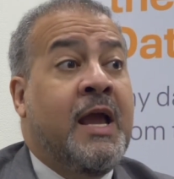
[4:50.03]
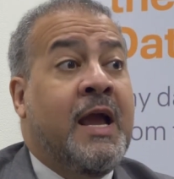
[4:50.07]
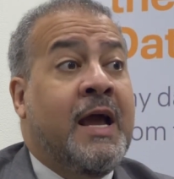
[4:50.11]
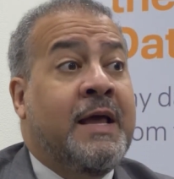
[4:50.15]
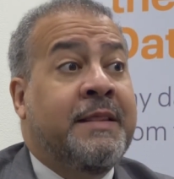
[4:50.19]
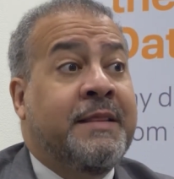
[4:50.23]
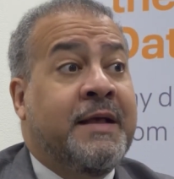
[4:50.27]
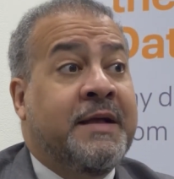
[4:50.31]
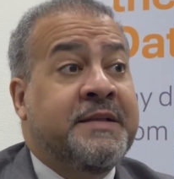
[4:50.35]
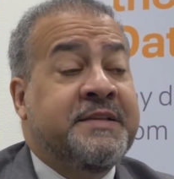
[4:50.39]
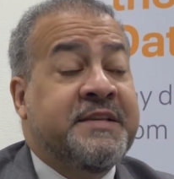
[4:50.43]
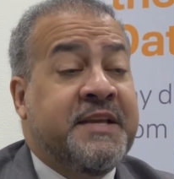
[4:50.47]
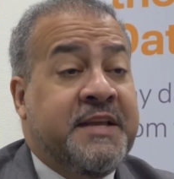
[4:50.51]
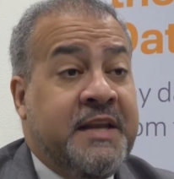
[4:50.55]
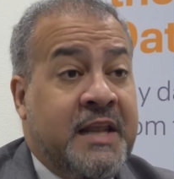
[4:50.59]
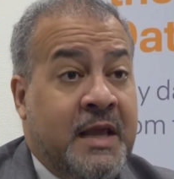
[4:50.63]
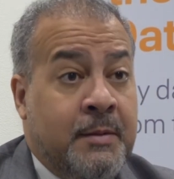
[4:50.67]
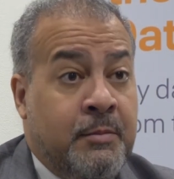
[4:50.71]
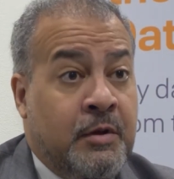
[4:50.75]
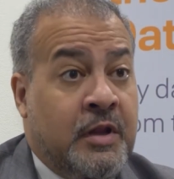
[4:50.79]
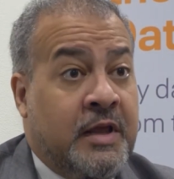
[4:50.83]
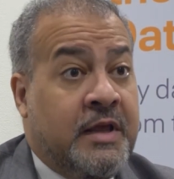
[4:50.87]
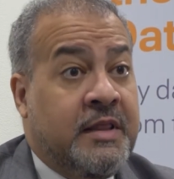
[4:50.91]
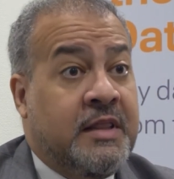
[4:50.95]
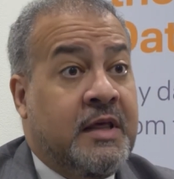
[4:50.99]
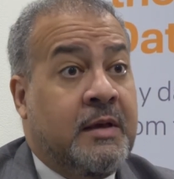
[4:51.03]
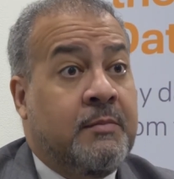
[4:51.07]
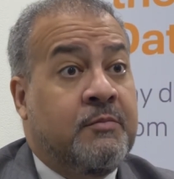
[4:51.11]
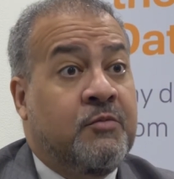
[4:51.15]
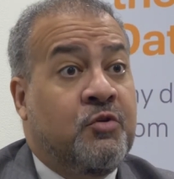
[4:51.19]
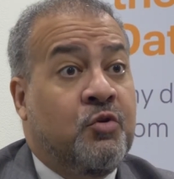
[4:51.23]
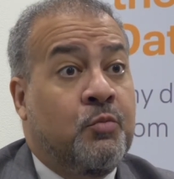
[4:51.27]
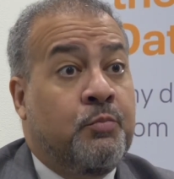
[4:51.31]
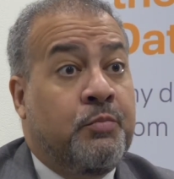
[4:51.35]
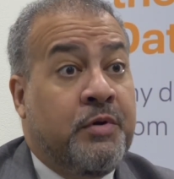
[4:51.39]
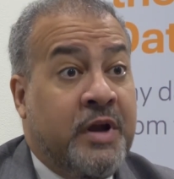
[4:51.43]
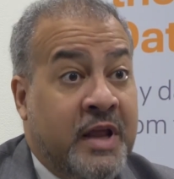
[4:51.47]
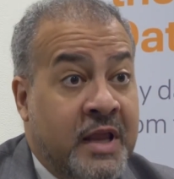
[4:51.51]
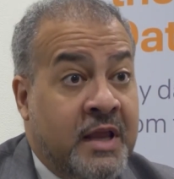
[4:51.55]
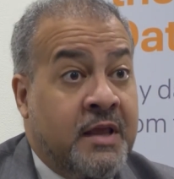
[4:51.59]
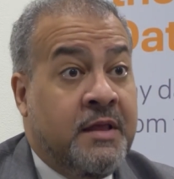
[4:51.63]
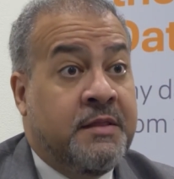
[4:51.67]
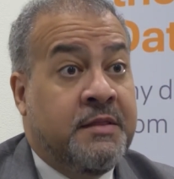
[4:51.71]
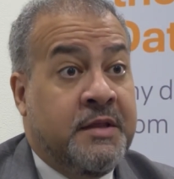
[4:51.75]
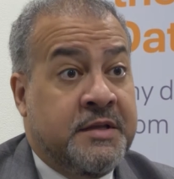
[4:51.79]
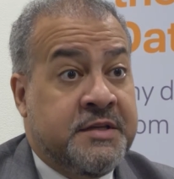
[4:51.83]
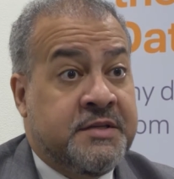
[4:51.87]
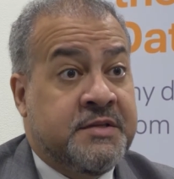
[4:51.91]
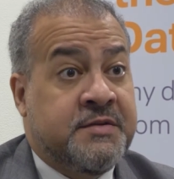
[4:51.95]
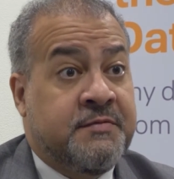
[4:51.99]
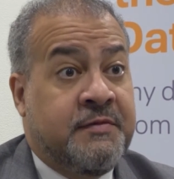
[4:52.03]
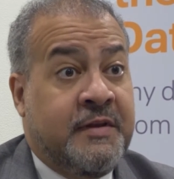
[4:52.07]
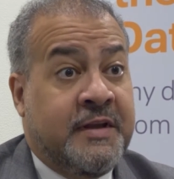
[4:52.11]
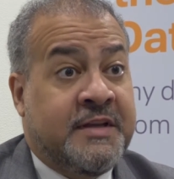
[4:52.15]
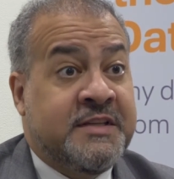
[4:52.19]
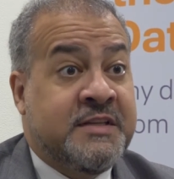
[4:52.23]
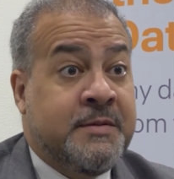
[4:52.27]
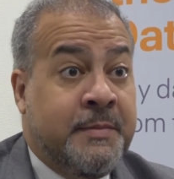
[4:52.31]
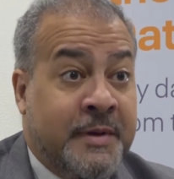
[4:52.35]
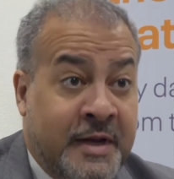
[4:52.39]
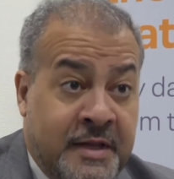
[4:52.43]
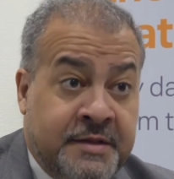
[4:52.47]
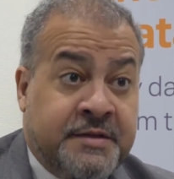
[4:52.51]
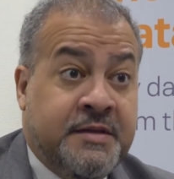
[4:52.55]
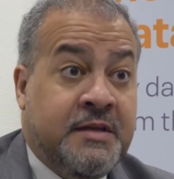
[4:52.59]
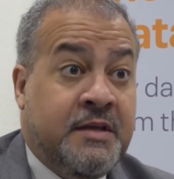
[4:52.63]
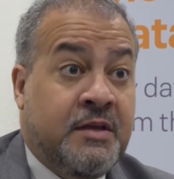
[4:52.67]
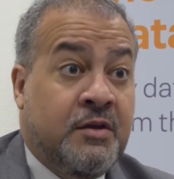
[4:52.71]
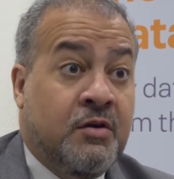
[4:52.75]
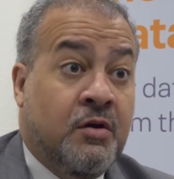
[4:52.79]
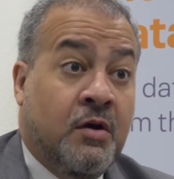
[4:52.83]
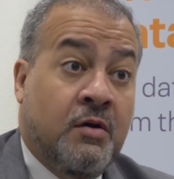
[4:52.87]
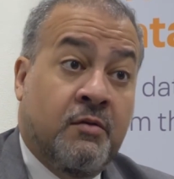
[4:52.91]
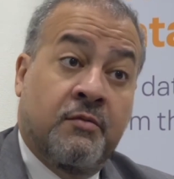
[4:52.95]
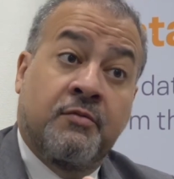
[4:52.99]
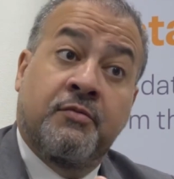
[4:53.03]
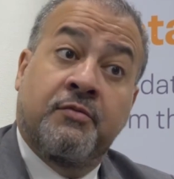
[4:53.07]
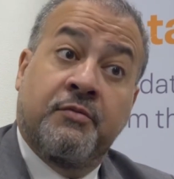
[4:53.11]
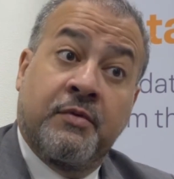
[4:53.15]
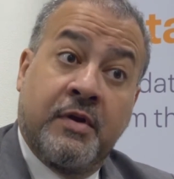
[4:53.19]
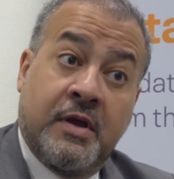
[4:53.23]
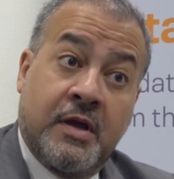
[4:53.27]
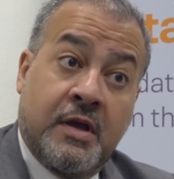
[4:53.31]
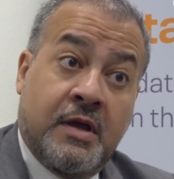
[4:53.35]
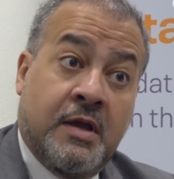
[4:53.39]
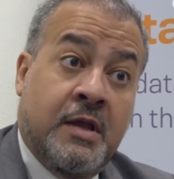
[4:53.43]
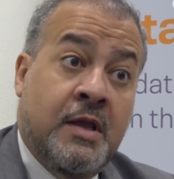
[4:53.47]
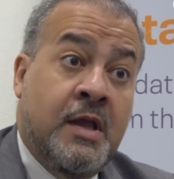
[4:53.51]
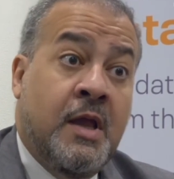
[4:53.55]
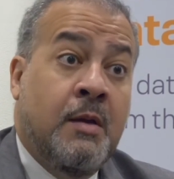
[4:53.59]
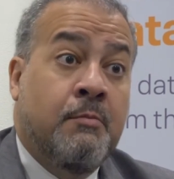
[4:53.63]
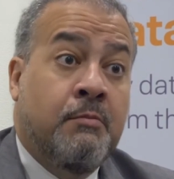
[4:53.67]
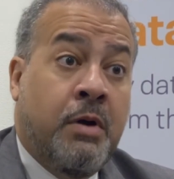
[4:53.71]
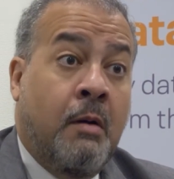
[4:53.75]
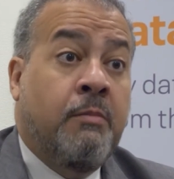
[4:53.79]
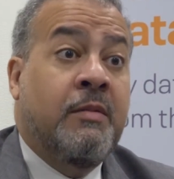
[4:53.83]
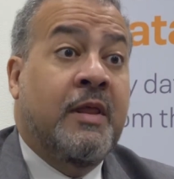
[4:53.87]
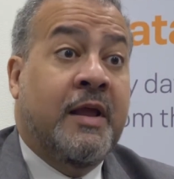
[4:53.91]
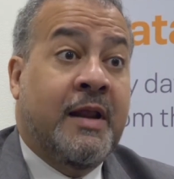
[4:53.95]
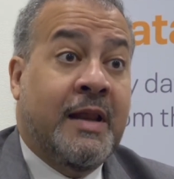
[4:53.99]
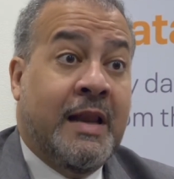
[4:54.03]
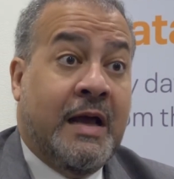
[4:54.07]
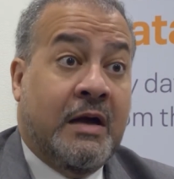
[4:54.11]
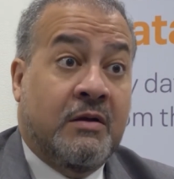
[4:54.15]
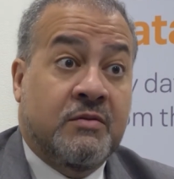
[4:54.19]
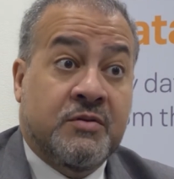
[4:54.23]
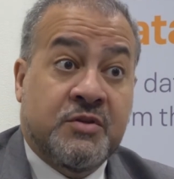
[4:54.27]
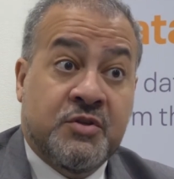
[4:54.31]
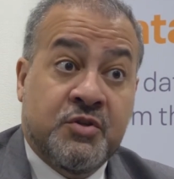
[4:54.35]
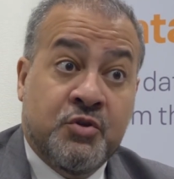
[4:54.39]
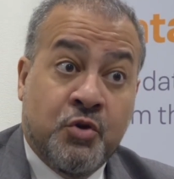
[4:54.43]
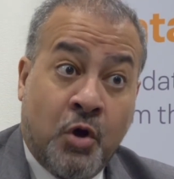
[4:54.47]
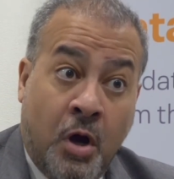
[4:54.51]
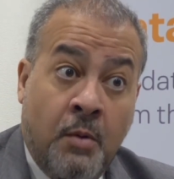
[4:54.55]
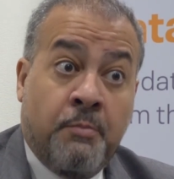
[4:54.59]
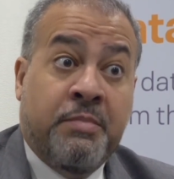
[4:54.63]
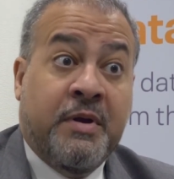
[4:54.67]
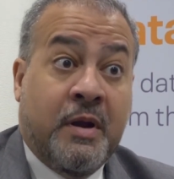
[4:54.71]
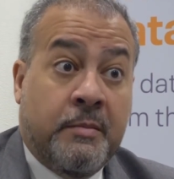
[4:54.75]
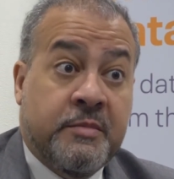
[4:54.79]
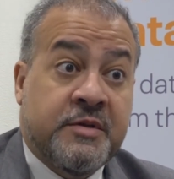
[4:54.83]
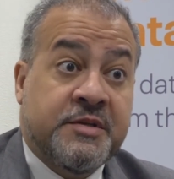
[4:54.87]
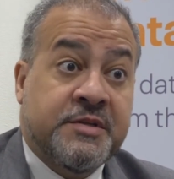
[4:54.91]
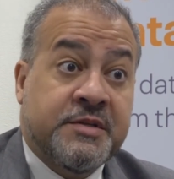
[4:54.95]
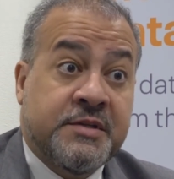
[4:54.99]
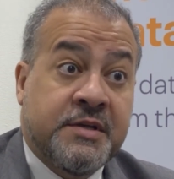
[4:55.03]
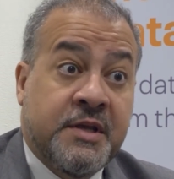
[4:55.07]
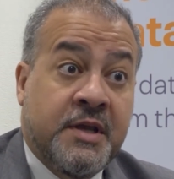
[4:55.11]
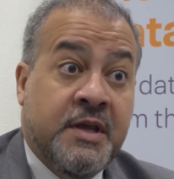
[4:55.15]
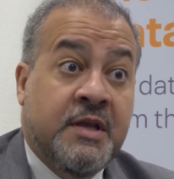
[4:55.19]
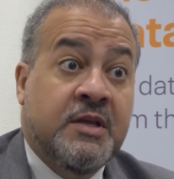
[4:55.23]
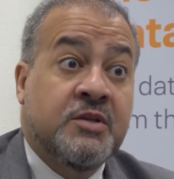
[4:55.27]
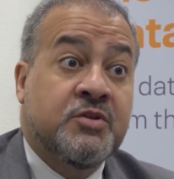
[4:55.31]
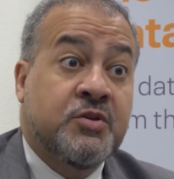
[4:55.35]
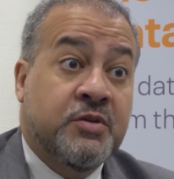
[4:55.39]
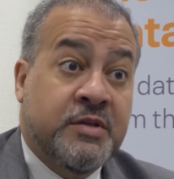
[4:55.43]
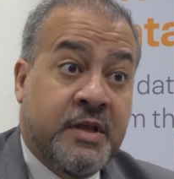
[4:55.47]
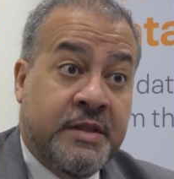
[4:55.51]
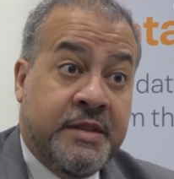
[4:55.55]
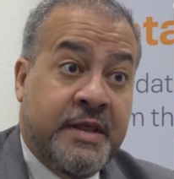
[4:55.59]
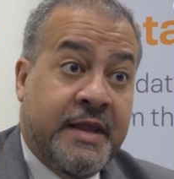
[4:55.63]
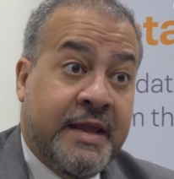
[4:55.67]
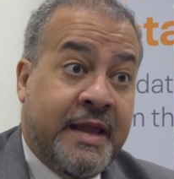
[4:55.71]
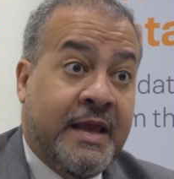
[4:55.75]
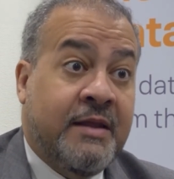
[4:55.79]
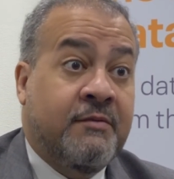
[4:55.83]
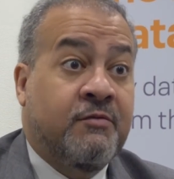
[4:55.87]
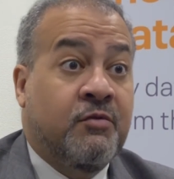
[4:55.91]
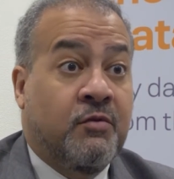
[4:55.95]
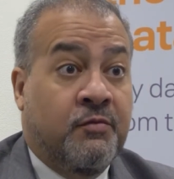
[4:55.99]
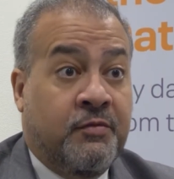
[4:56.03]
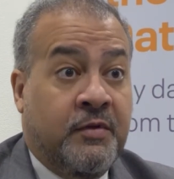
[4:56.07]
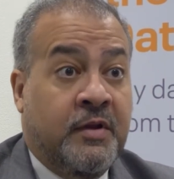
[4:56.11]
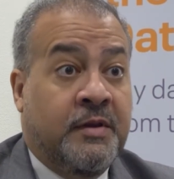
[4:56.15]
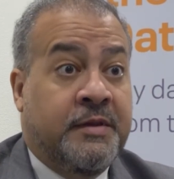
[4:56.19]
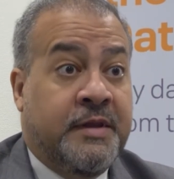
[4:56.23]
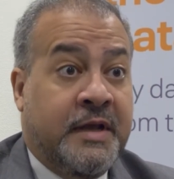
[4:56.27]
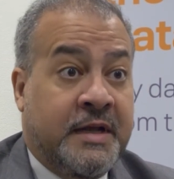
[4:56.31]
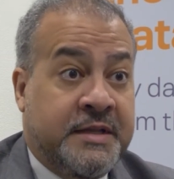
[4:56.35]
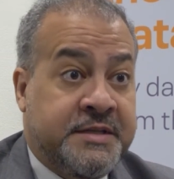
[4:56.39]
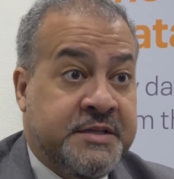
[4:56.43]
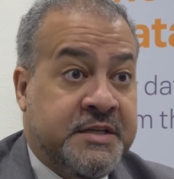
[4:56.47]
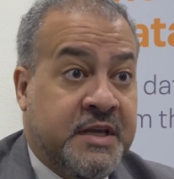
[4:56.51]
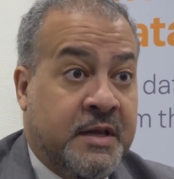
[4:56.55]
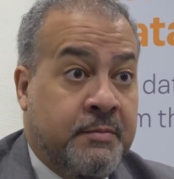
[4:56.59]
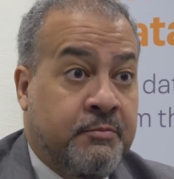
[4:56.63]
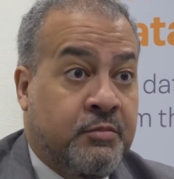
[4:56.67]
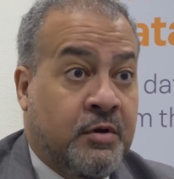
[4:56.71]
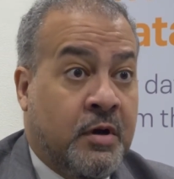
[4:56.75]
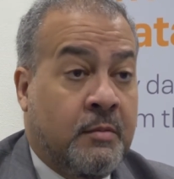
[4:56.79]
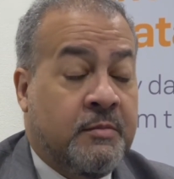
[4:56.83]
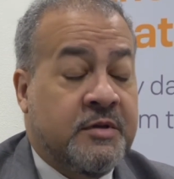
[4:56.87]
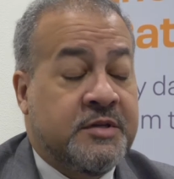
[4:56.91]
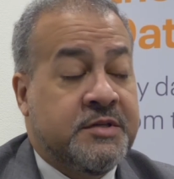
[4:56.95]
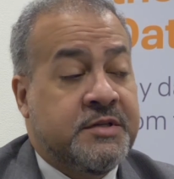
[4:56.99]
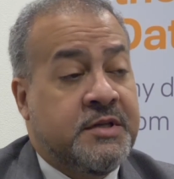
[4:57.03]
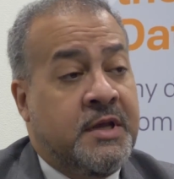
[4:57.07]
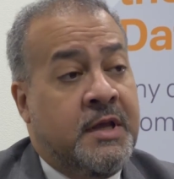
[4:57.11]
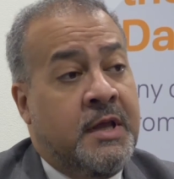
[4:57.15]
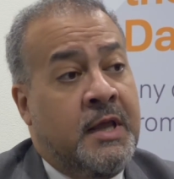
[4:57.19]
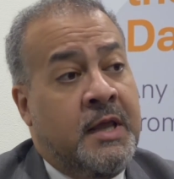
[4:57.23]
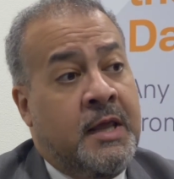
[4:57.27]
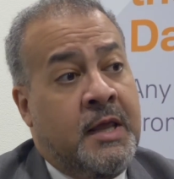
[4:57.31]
and that's enabling them to bring this flexibility of public clouds to on-premise so that they can fulfill that same promise.